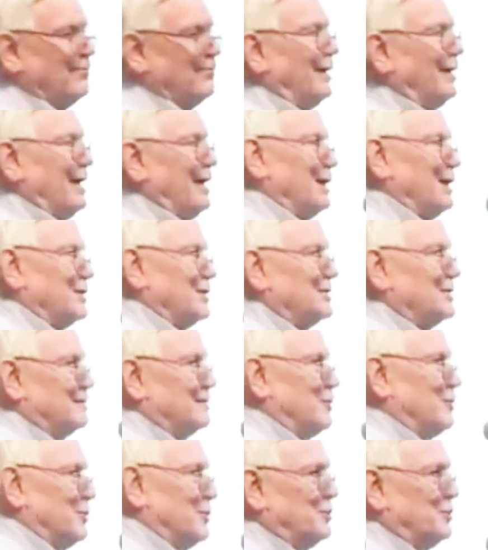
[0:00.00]
fighting is
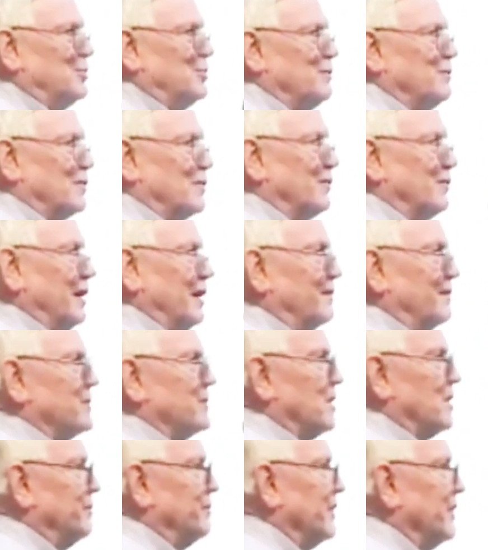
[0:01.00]
good too if you're fighting
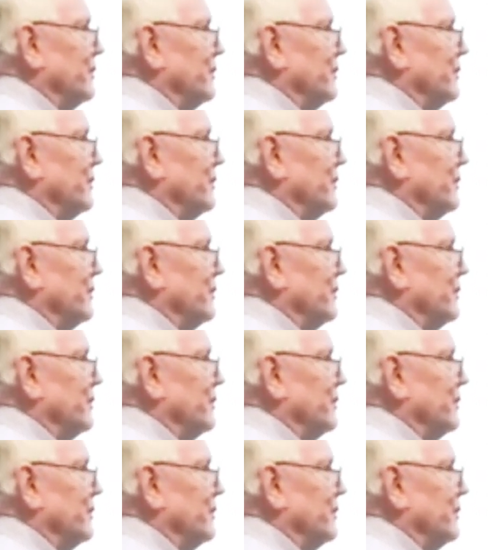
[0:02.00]
for something